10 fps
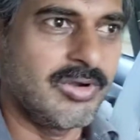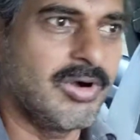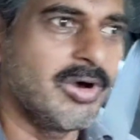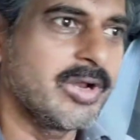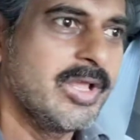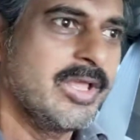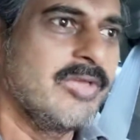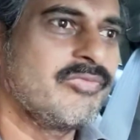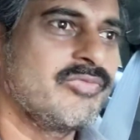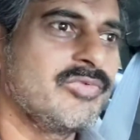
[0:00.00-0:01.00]
or
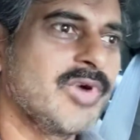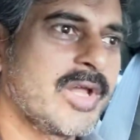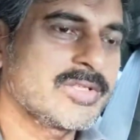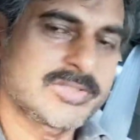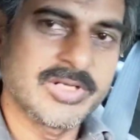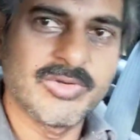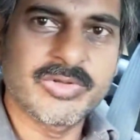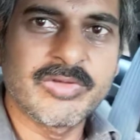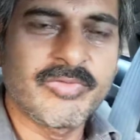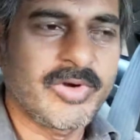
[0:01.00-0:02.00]
if you are still
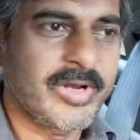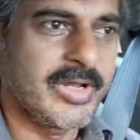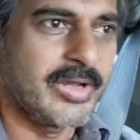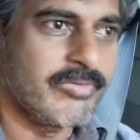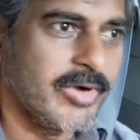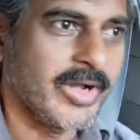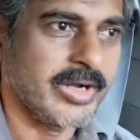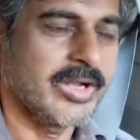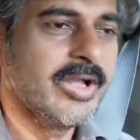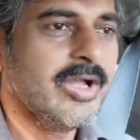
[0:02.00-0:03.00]
looking for a work.